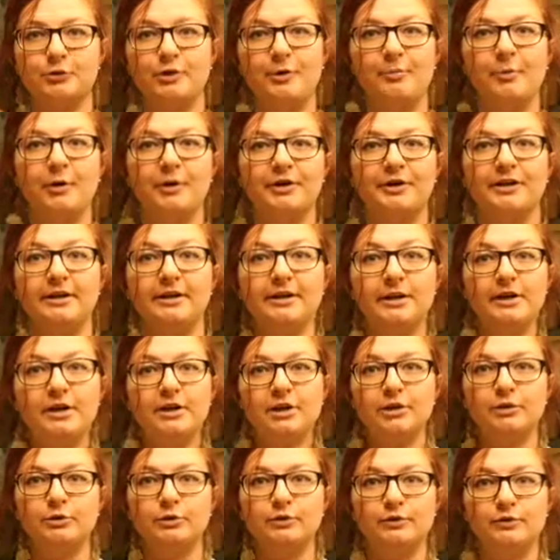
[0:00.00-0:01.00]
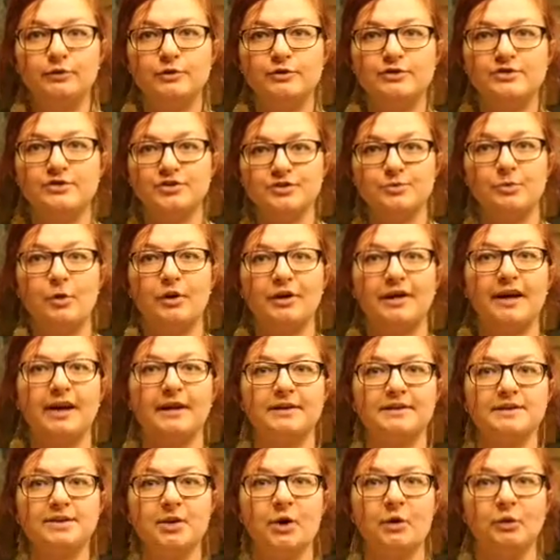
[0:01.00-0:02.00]
a grip on it, you would have used just one
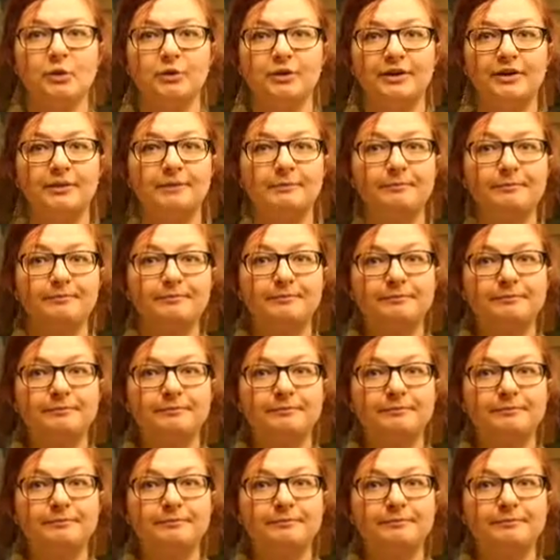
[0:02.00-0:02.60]
hand to hold it.